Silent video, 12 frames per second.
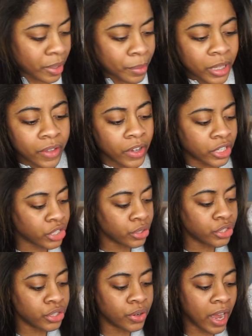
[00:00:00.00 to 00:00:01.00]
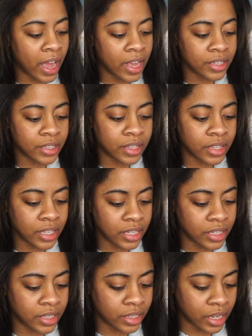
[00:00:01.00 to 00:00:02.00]
believe I showed you guys
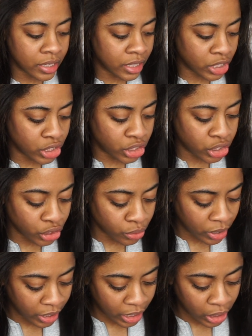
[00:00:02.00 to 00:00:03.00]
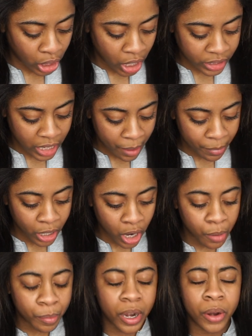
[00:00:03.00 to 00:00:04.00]
this duo like a long time
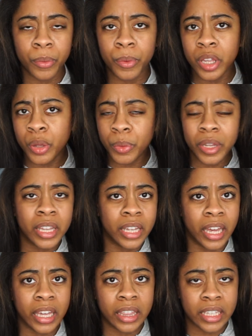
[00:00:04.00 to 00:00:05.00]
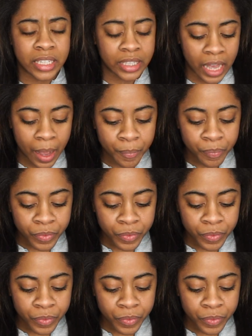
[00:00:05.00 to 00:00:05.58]
ago, but I really, really like this set.